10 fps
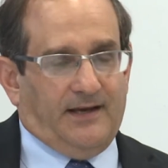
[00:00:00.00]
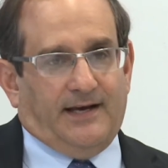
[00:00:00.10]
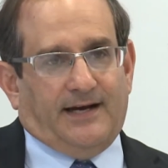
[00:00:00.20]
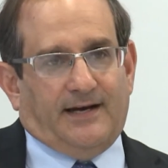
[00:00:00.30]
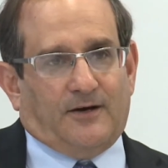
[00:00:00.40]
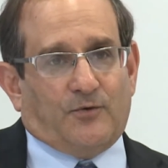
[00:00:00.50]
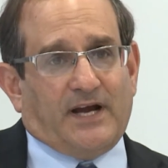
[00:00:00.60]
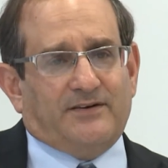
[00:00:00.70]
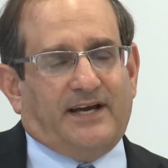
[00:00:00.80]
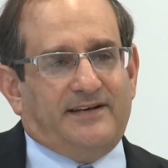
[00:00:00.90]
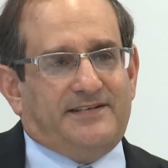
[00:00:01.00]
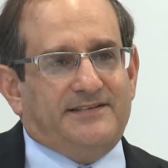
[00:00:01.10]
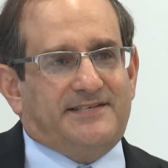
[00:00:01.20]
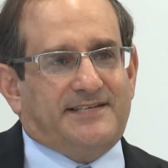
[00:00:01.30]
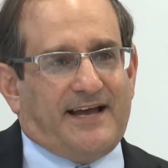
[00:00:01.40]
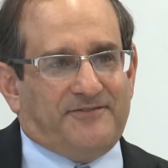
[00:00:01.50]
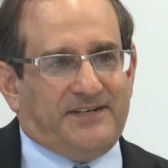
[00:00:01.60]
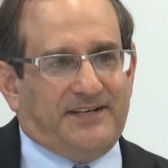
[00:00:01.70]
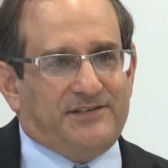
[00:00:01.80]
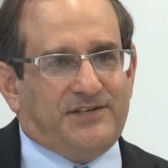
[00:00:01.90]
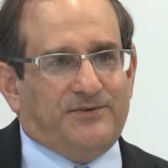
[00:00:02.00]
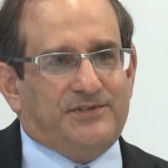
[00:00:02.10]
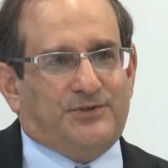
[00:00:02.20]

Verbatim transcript: Uh, around 1970, she was a